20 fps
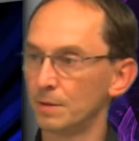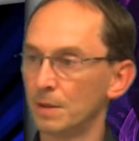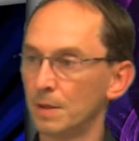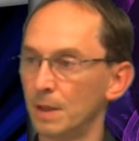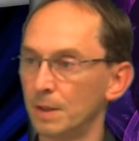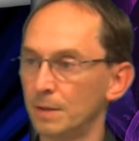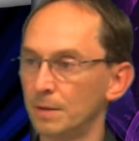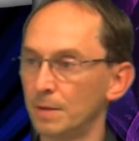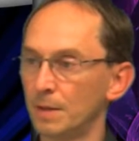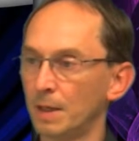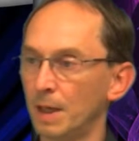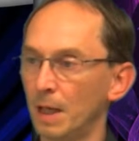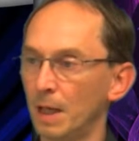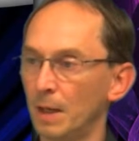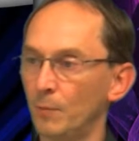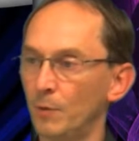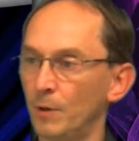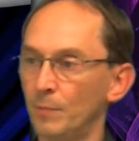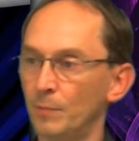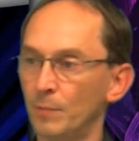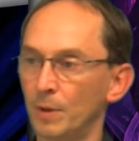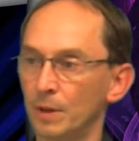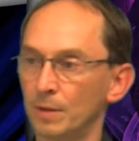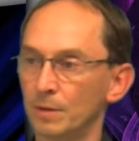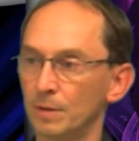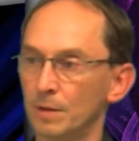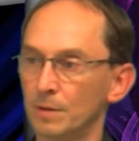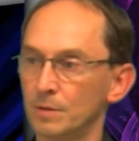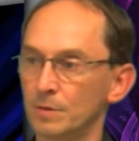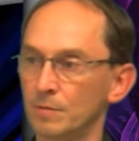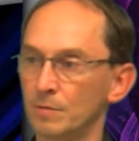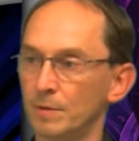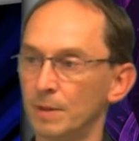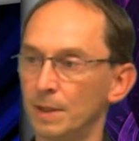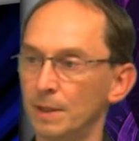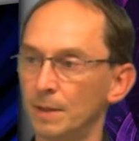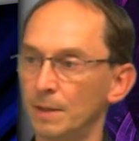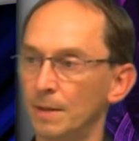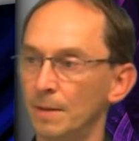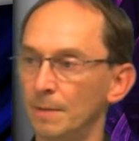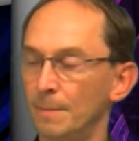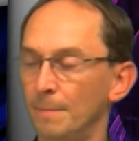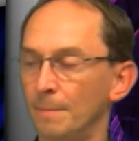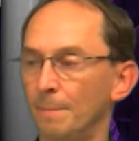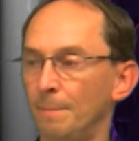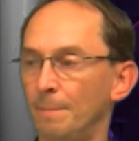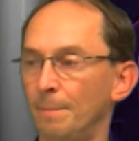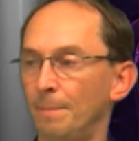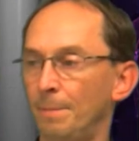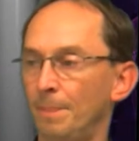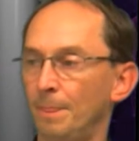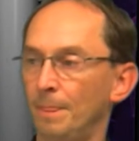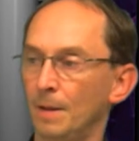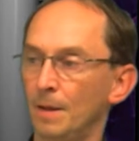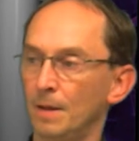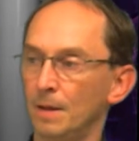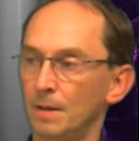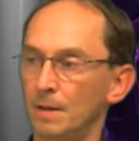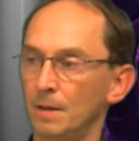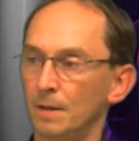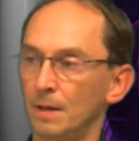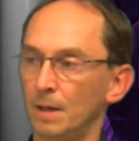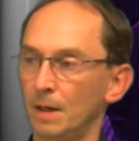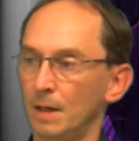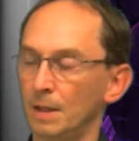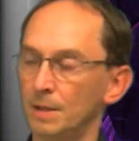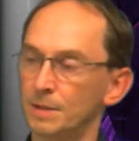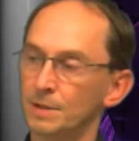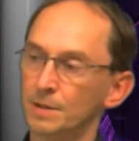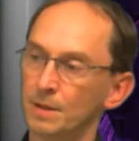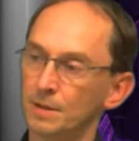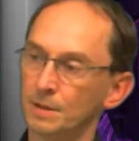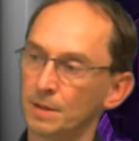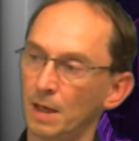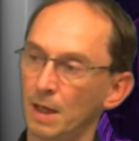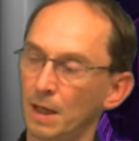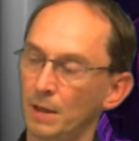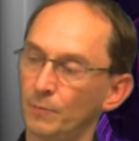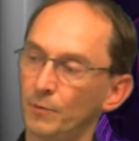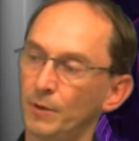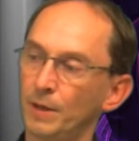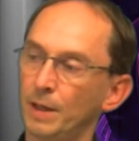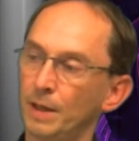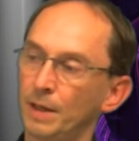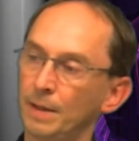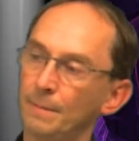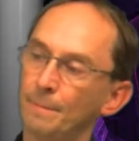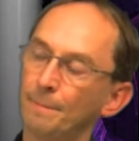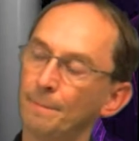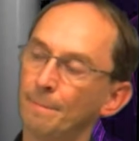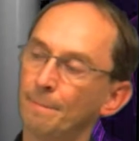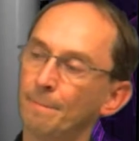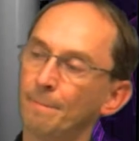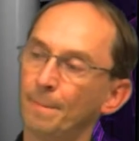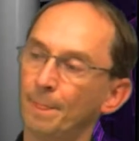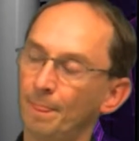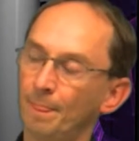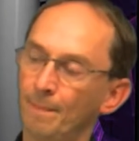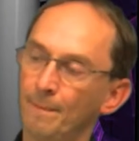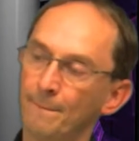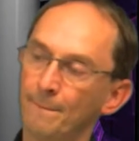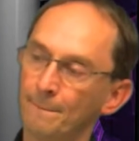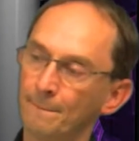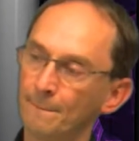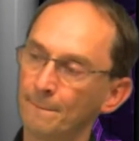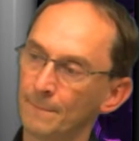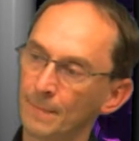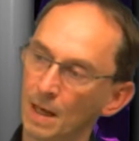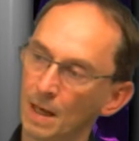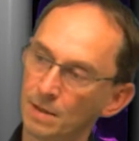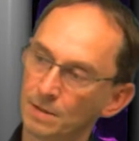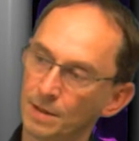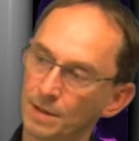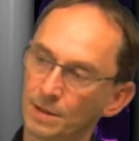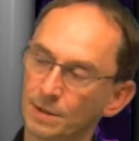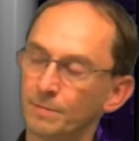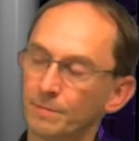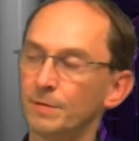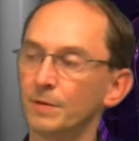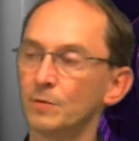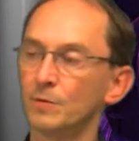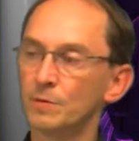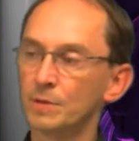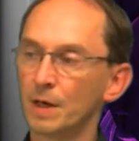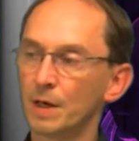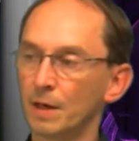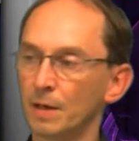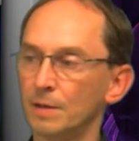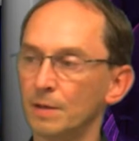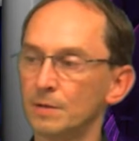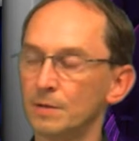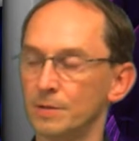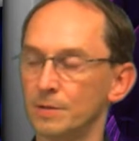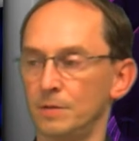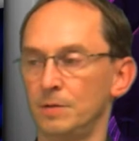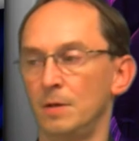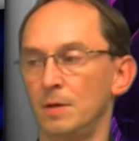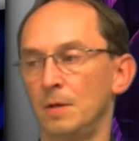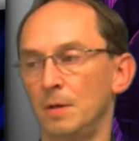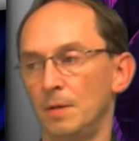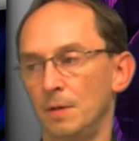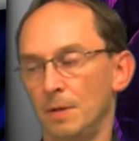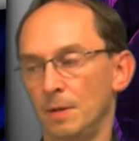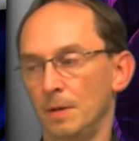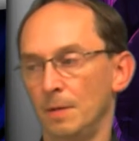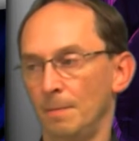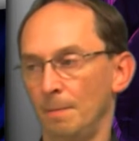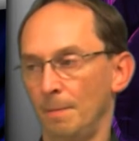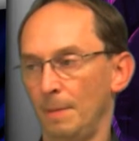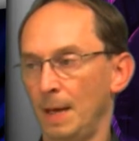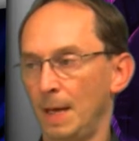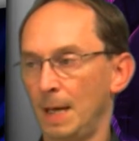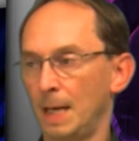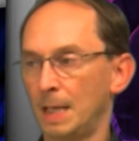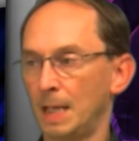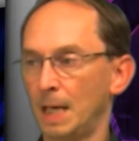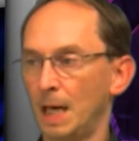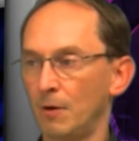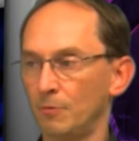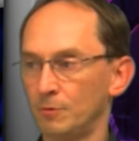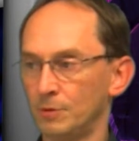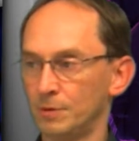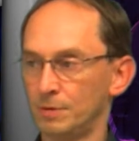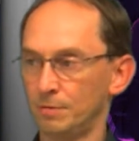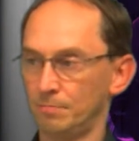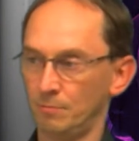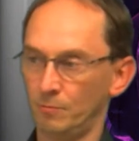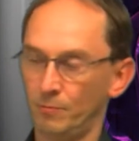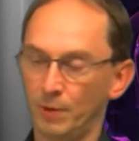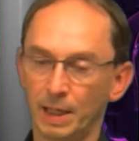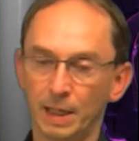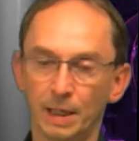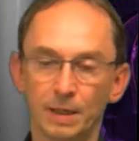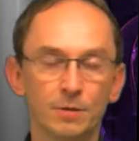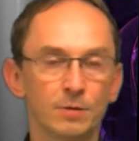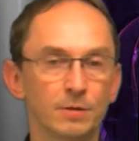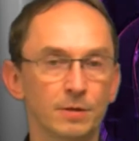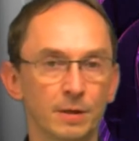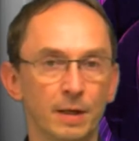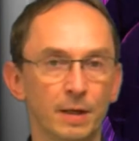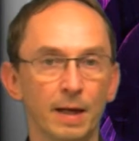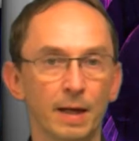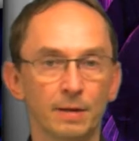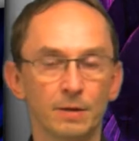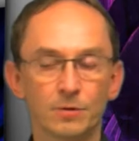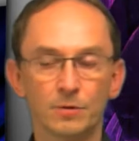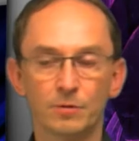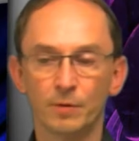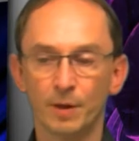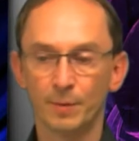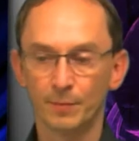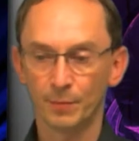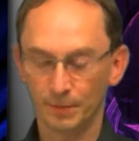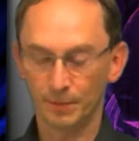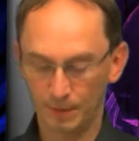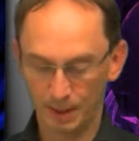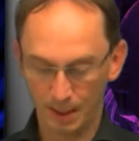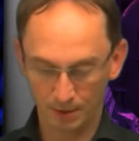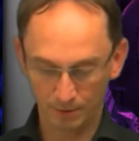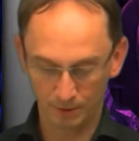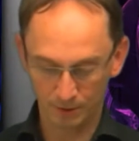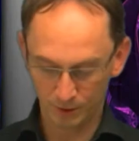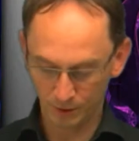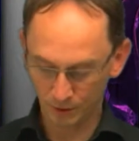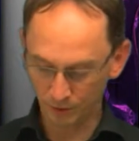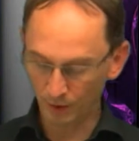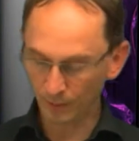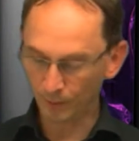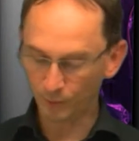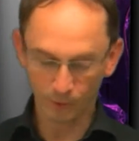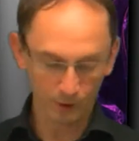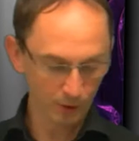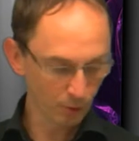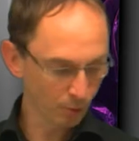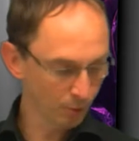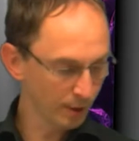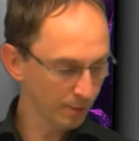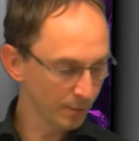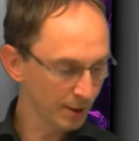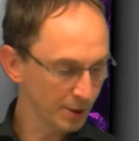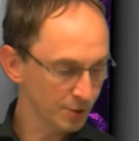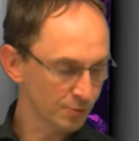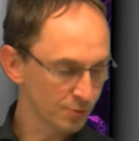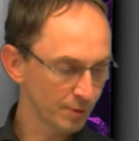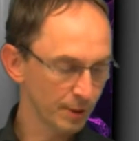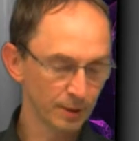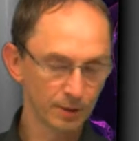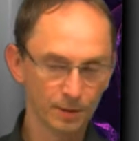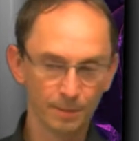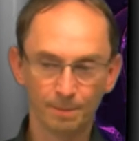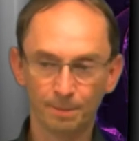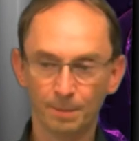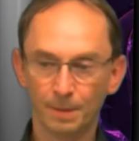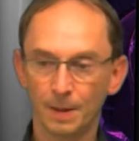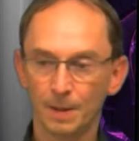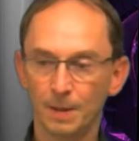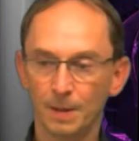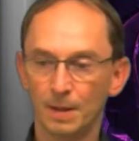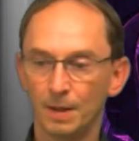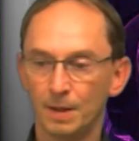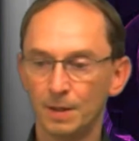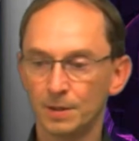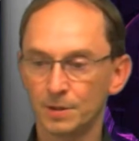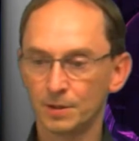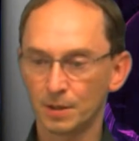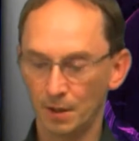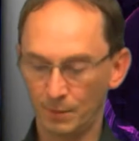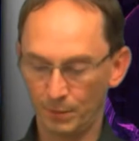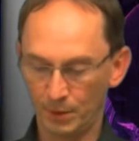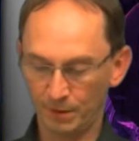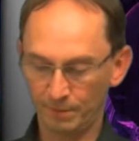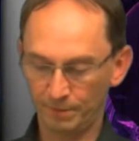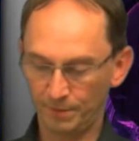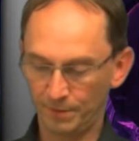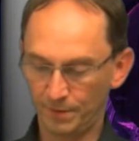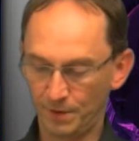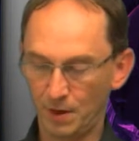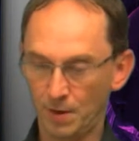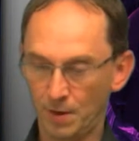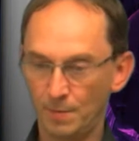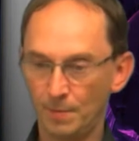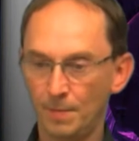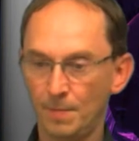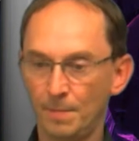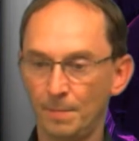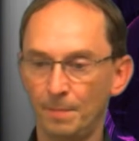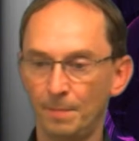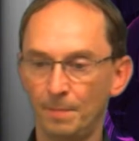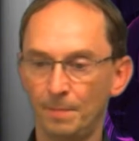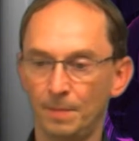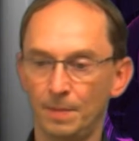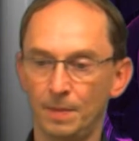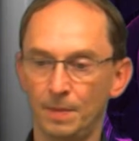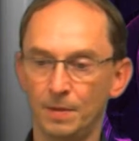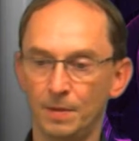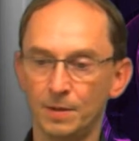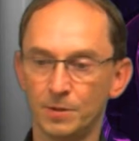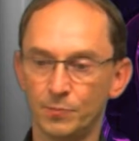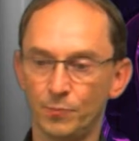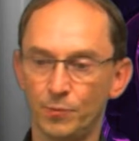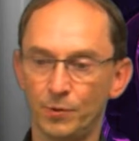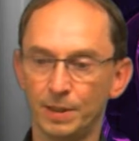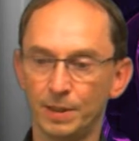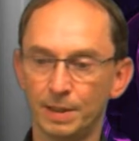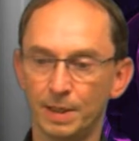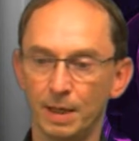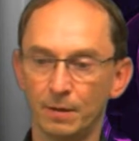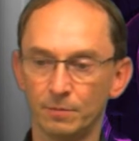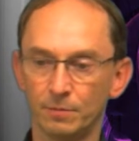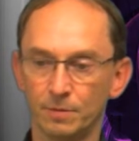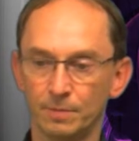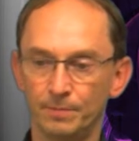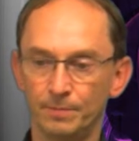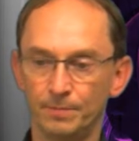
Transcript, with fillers: hit the calibrate button on screen. And it says calibrating, it takes a few seconds, and now it's ready to scan the strip. Now the strip we'll be measuring is coming from this printout.